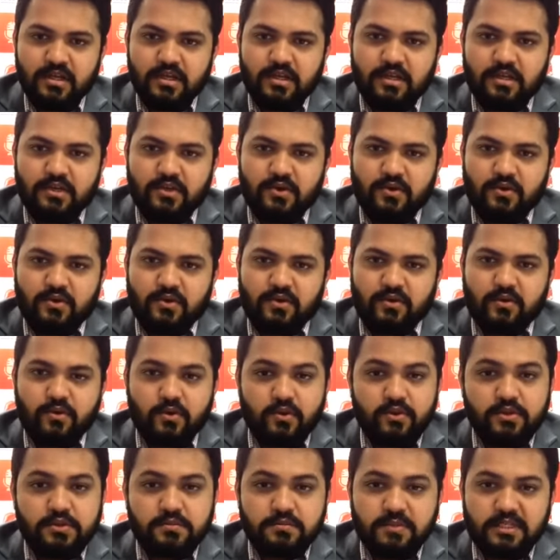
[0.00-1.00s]
Your
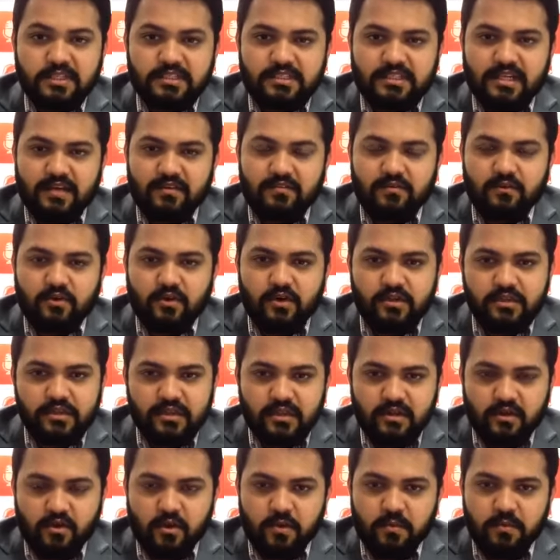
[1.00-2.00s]
course must have got
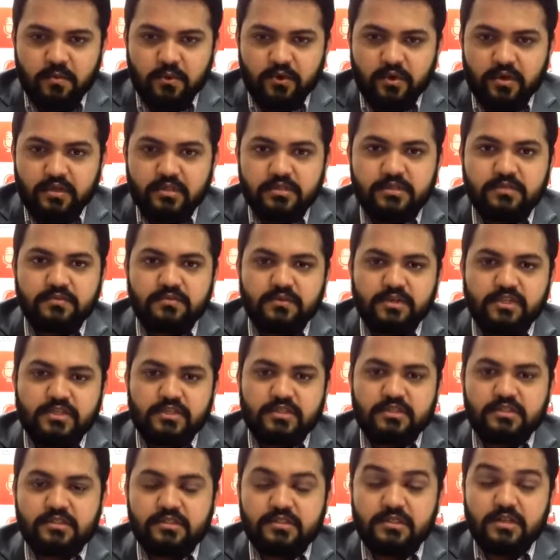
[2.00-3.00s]
the components, which
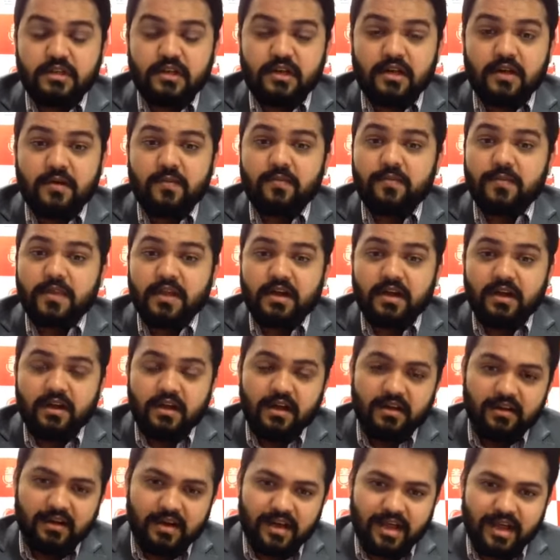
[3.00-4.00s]
is
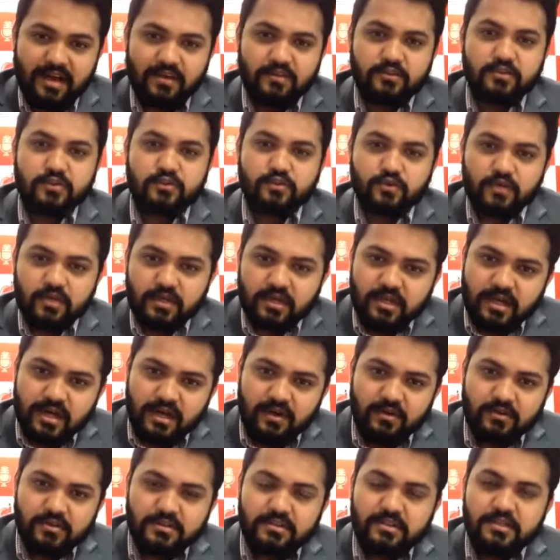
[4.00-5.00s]
100 hours or 200
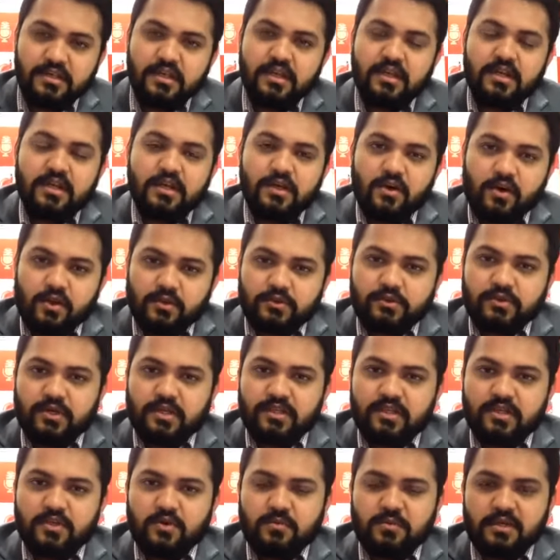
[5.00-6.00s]
hours.
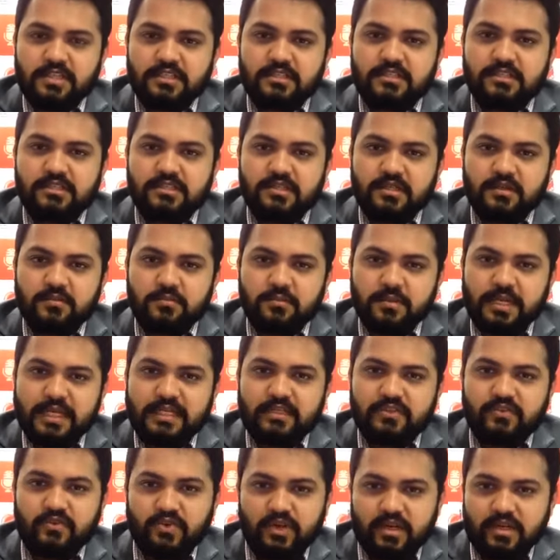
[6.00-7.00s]
Altogether, you must
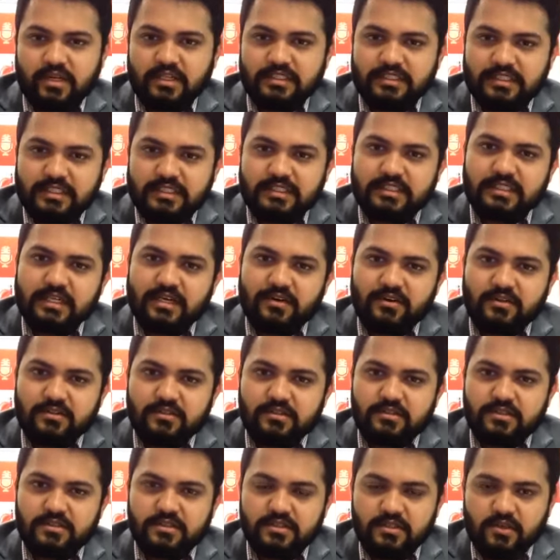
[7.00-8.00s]
meet 360
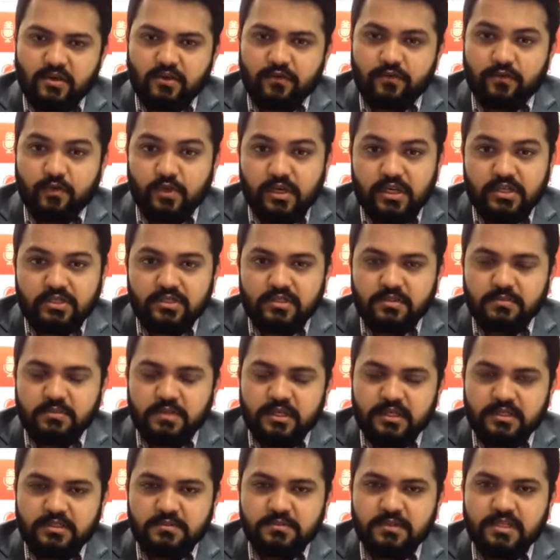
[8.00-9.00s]
hours of vocational
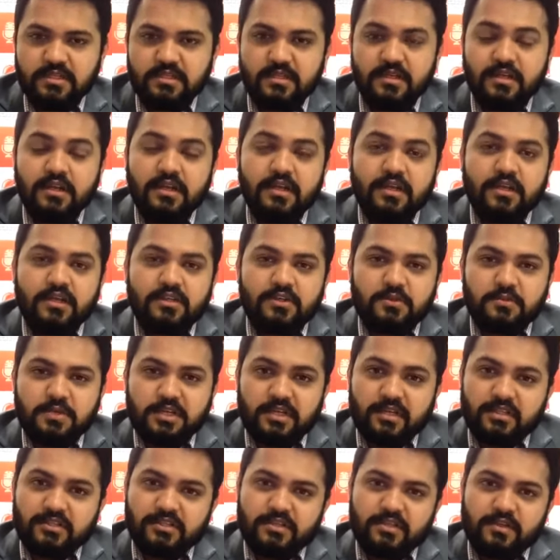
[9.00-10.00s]
placement to be
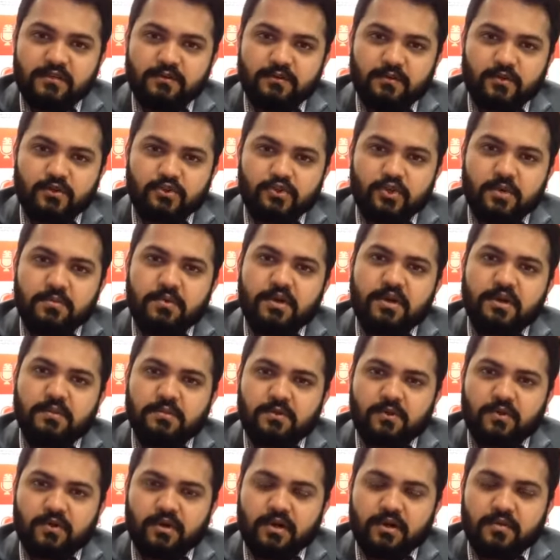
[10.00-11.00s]
considered for job ready
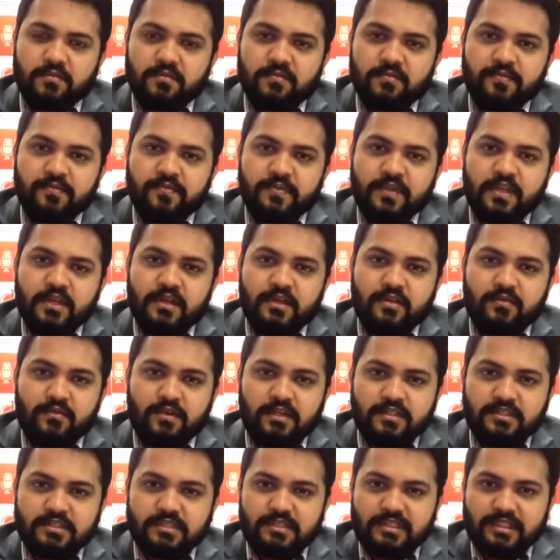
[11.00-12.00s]
program.
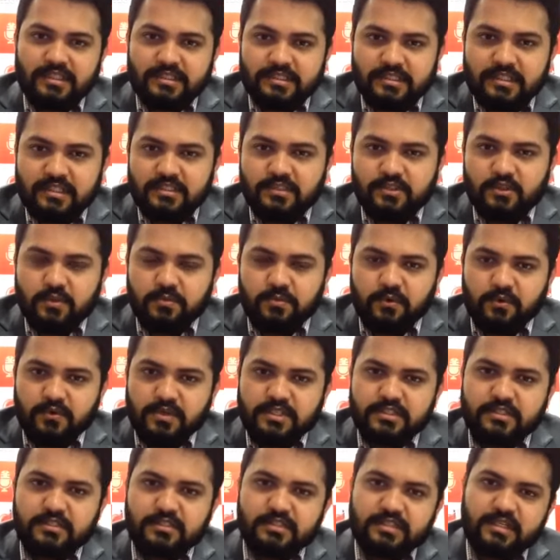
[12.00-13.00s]
Once they assess your
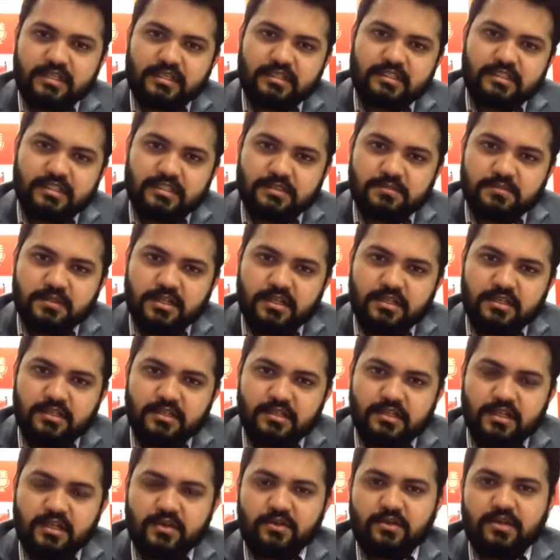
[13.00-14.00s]
provisional skill assessment,
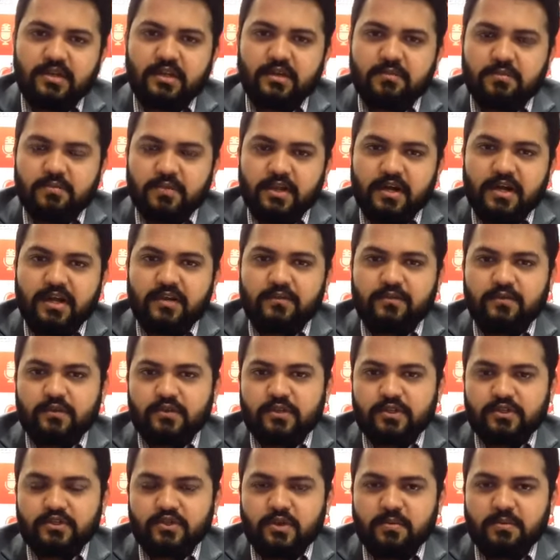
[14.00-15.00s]
then you can apply for the
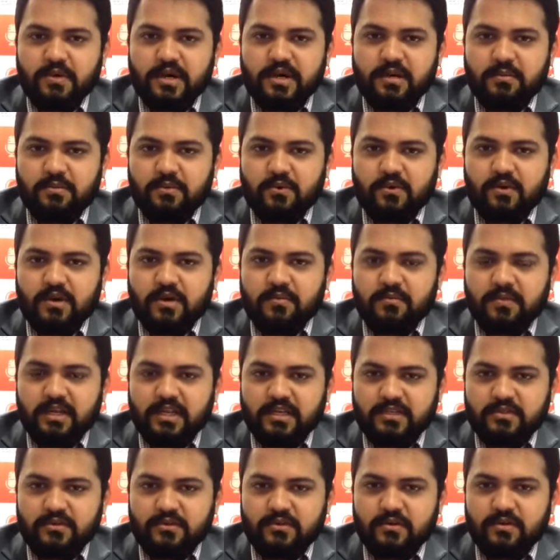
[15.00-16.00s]
job ready program
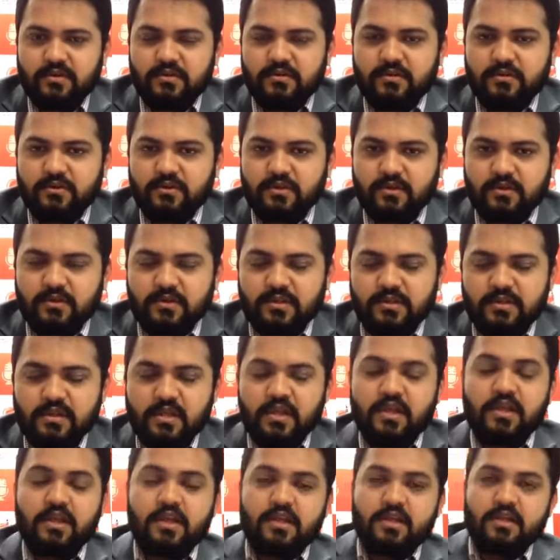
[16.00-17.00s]
later on. So
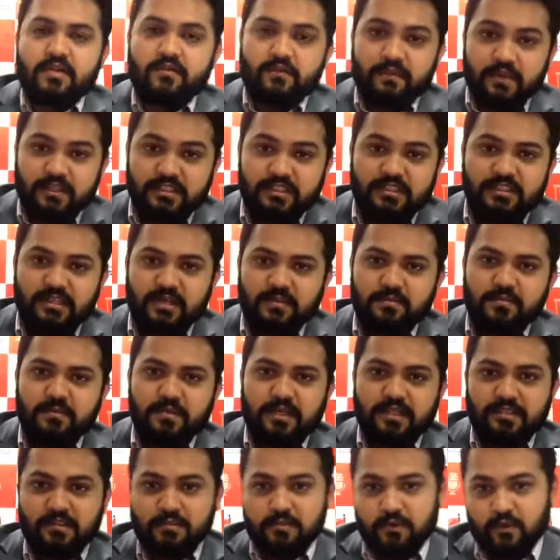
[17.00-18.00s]
first step
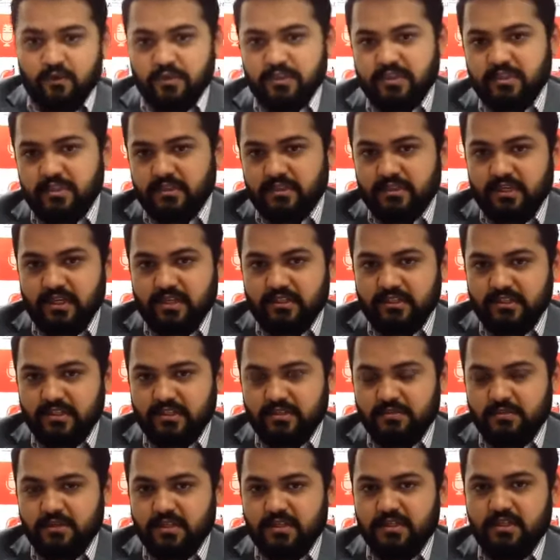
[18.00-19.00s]
is a provisional skill
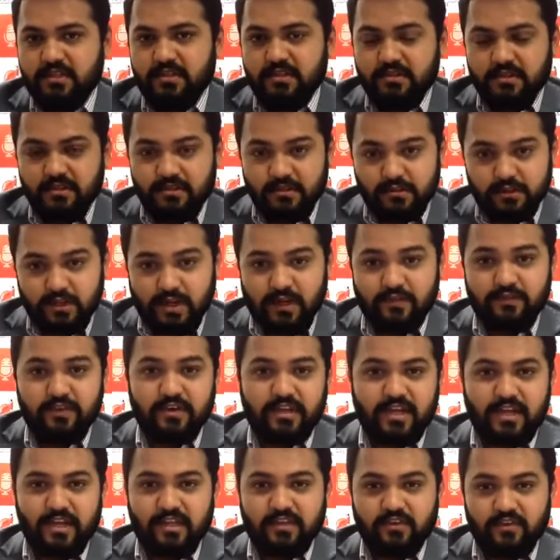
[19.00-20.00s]
assessment. So after
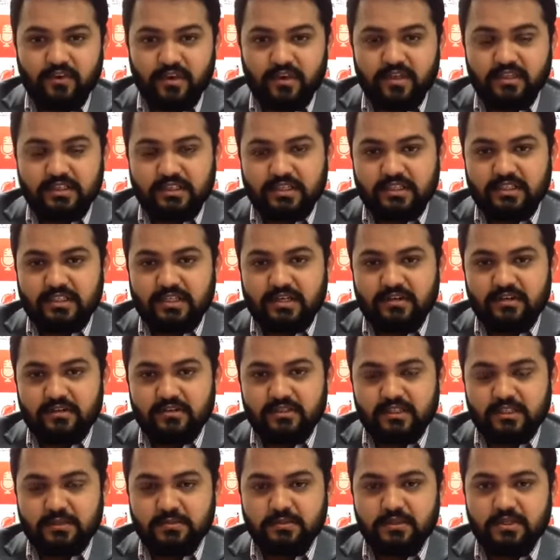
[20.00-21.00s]
getting 360 hours
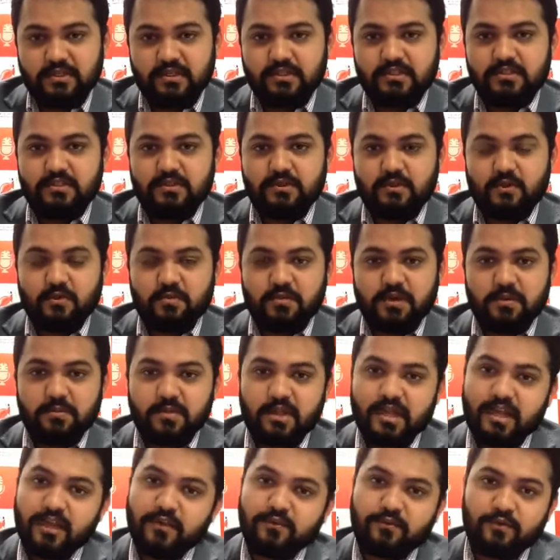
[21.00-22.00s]
experience, you will be
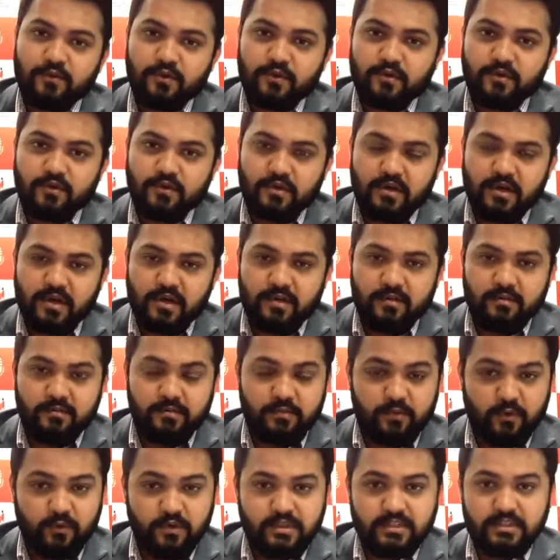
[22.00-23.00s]
applying for your
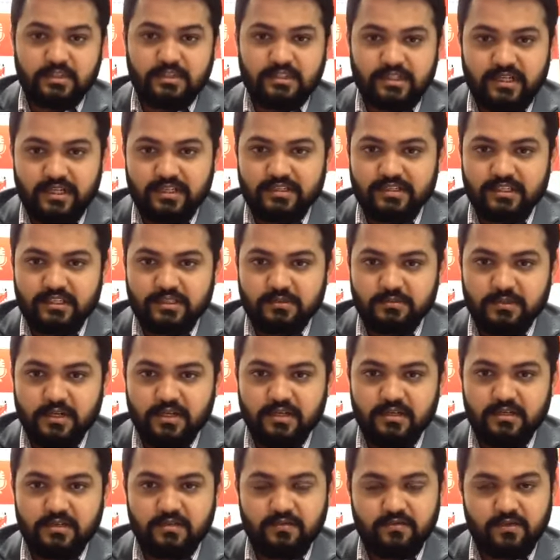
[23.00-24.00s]
provisional skill
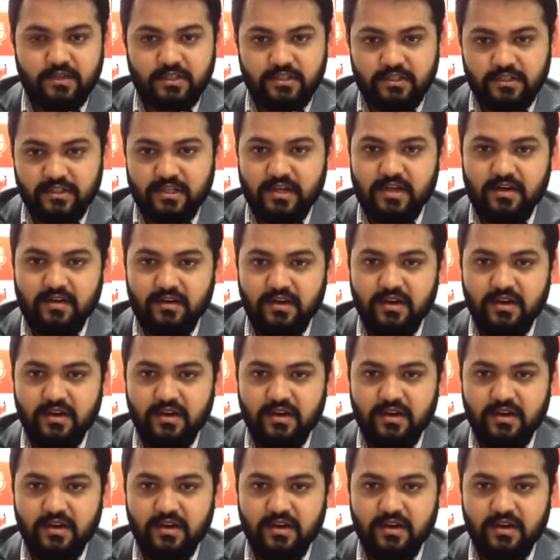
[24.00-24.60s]
assessment with TRA.